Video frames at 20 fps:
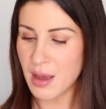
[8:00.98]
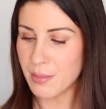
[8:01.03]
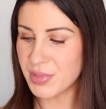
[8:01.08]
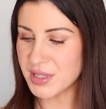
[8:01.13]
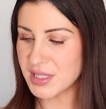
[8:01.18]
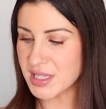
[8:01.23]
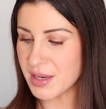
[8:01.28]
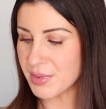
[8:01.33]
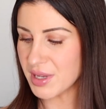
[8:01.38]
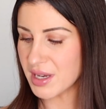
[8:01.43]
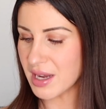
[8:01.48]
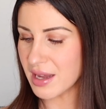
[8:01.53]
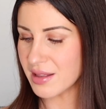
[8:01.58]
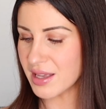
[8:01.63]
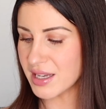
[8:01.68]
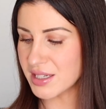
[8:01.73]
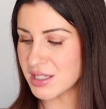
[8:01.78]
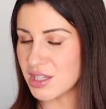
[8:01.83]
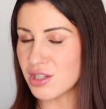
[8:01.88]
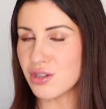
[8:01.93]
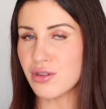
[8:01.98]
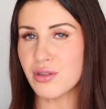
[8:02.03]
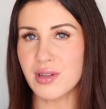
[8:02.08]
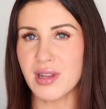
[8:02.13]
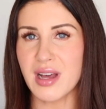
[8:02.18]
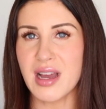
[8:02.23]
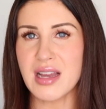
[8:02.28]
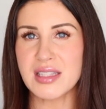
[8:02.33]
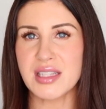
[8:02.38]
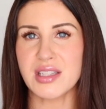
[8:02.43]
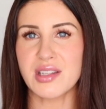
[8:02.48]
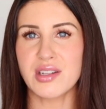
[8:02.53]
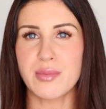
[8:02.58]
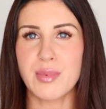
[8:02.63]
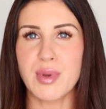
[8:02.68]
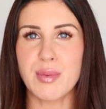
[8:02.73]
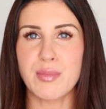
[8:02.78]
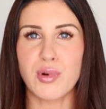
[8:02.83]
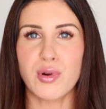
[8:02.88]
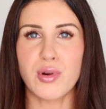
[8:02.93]
But something I like to utilize a little
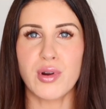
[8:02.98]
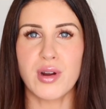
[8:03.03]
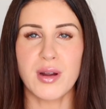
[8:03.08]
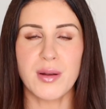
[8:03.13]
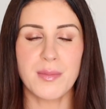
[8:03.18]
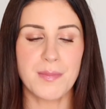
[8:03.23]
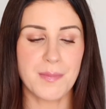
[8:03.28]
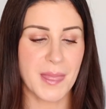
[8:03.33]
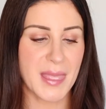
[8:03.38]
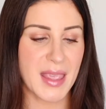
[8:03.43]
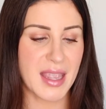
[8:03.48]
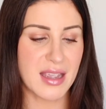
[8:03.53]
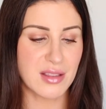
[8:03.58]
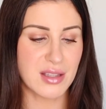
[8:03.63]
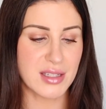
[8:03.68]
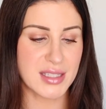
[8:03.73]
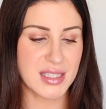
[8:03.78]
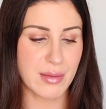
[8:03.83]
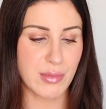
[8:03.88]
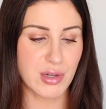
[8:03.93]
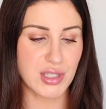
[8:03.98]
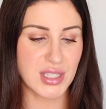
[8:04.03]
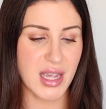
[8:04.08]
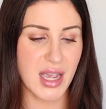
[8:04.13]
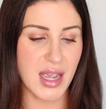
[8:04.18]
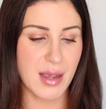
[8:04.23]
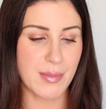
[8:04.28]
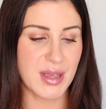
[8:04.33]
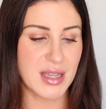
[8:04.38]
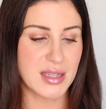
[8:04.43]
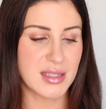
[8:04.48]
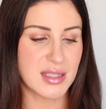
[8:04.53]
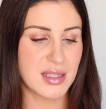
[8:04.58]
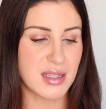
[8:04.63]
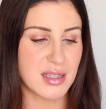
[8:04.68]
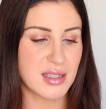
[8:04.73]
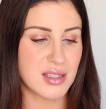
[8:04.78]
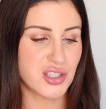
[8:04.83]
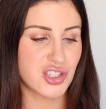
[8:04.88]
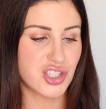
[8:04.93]
bit more in the summertime is
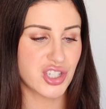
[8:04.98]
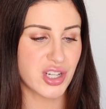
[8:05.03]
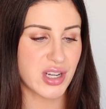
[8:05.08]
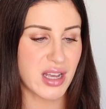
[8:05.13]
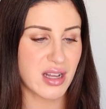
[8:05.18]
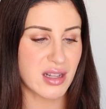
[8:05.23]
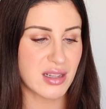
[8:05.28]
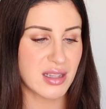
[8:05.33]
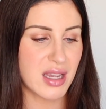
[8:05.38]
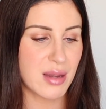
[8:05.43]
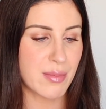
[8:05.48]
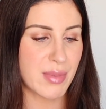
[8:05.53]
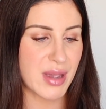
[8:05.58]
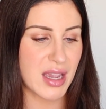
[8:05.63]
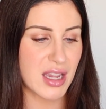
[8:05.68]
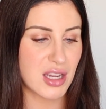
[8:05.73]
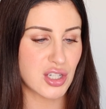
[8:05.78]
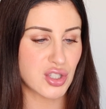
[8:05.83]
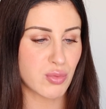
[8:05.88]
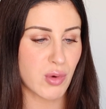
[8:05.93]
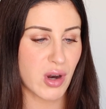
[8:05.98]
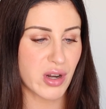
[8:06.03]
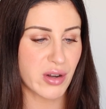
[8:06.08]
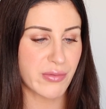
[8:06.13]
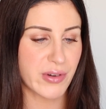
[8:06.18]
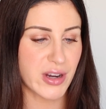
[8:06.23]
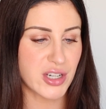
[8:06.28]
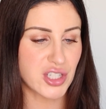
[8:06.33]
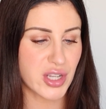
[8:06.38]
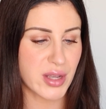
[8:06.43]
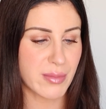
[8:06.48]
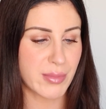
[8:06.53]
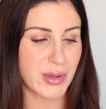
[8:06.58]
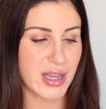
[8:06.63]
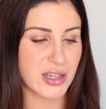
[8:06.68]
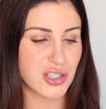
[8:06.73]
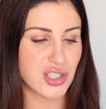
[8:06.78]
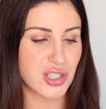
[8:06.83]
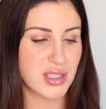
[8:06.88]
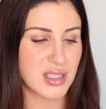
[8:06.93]
this Chanel Le Beige Water Fresh
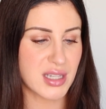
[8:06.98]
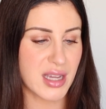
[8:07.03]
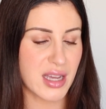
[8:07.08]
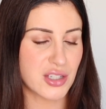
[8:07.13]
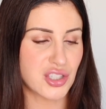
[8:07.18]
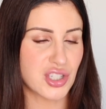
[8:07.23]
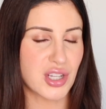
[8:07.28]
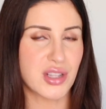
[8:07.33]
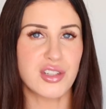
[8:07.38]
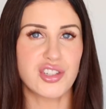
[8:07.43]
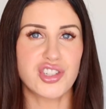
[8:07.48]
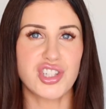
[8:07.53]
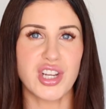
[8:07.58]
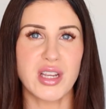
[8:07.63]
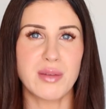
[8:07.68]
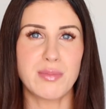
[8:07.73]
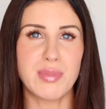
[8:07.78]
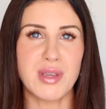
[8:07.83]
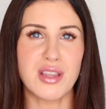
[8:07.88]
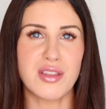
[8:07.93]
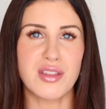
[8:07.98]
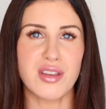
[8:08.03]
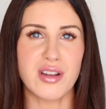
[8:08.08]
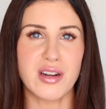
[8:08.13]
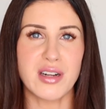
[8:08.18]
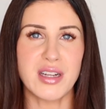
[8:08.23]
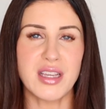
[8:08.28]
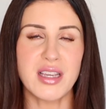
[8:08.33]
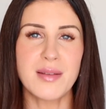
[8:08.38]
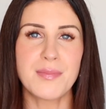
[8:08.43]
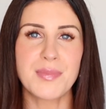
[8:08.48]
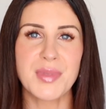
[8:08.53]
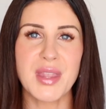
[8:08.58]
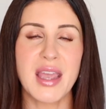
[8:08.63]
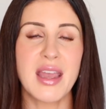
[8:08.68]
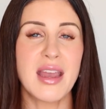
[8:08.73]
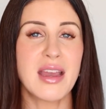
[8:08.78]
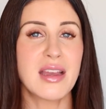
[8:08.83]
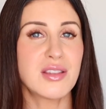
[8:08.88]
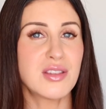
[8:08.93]
Complexion Touch in the shade B30.
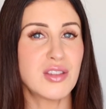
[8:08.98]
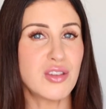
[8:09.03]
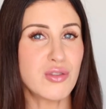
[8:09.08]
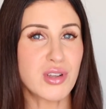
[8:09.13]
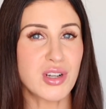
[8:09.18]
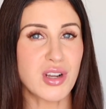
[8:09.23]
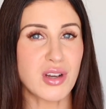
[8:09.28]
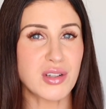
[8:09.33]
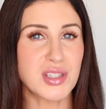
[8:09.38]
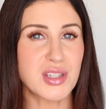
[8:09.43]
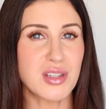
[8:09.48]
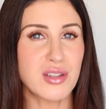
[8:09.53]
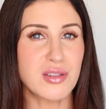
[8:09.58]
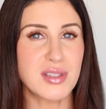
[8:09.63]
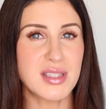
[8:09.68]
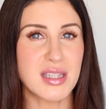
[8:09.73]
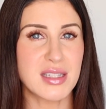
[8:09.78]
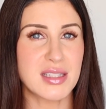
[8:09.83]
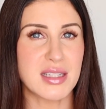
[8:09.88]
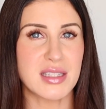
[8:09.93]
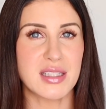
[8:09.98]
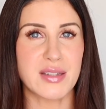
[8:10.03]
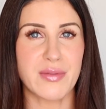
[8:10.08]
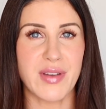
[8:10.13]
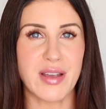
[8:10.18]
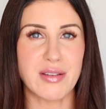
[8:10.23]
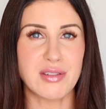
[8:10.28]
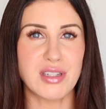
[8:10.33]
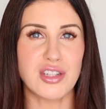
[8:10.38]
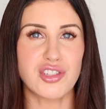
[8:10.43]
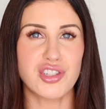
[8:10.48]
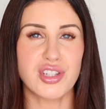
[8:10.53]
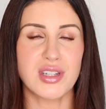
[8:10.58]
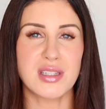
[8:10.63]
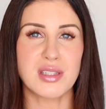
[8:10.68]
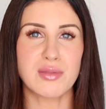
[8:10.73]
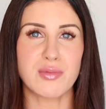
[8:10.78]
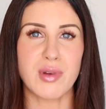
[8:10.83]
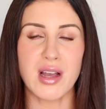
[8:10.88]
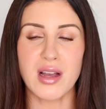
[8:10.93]
You could also use this as a foundation
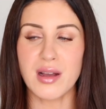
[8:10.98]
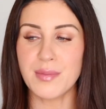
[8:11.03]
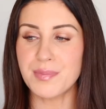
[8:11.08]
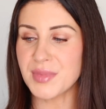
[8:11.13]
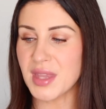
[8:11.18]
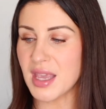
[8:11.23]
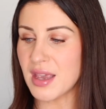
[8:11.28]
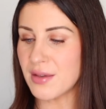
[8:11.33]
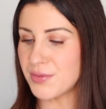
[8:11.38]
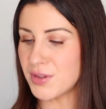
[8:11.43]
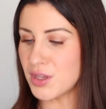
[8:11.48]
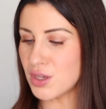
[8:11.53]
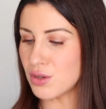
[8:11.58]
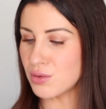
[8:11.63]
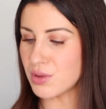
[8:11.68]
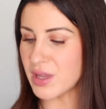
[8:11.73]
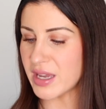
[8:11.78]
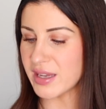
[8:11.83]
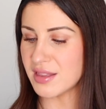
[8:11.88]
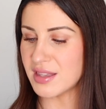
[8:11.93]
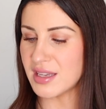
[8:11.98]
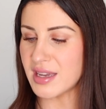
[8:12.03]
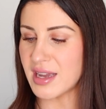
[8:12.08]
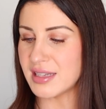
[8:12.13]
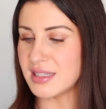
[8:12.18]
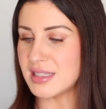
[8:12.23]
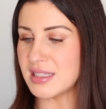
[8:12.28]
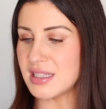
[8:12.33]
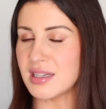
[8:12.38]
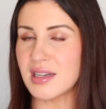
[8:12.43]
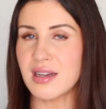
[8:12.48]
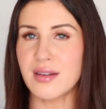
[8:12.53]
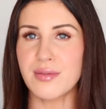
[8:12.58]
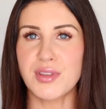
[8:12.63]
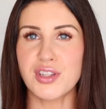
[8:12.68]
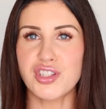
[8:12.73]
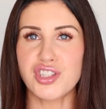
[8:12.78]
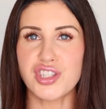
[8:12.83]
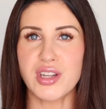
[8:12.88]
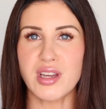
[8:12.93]
as well if you like the idea of
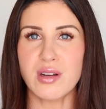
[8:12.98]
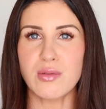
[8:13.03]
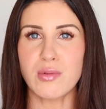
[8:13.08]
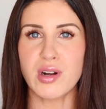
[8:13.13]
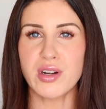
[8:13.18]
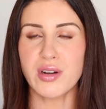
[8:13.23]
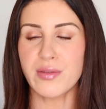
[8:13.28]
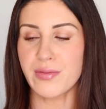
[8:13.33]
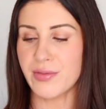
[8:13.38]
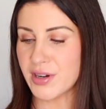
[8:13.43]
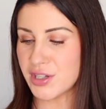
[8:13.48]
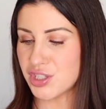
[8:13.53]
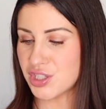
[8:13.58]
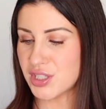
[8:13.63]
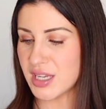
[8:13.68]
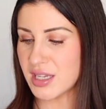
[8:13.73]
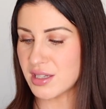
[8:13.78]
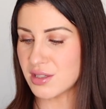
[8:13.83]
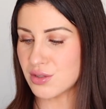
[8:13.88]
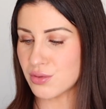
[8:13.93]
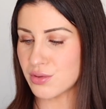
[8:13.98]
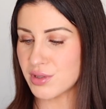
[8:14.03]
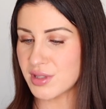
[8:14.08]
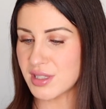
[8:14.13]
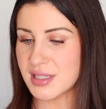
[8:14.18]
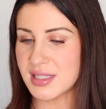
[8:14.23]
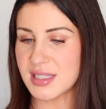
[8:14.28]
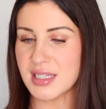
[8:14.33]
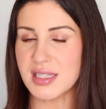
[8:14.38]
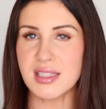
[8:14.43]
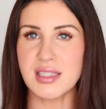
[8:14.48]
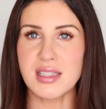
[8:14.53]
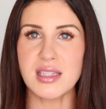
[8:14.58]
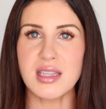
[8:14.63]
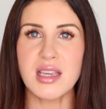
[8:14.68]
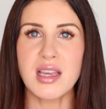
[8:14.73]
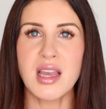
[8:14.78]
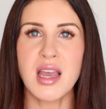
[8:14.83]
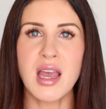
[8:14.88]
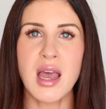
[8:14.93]
the Chanel Water Fresh Tint or the
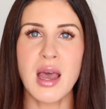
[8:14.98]
Sisley,